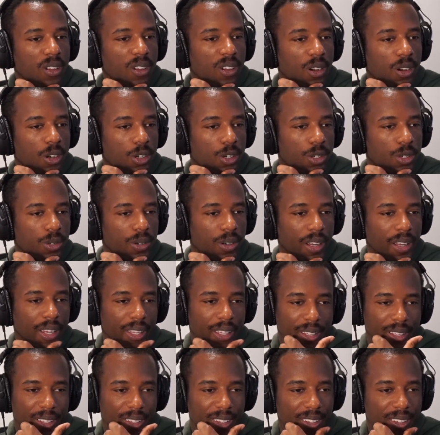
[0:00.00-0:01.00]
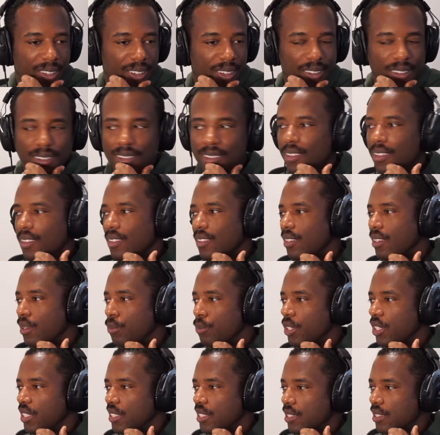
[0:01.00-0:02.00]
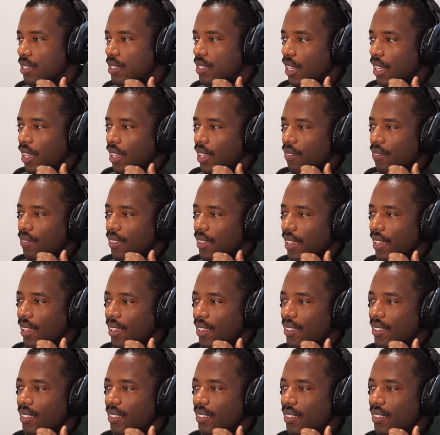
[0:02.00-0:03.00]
All right, let me save that.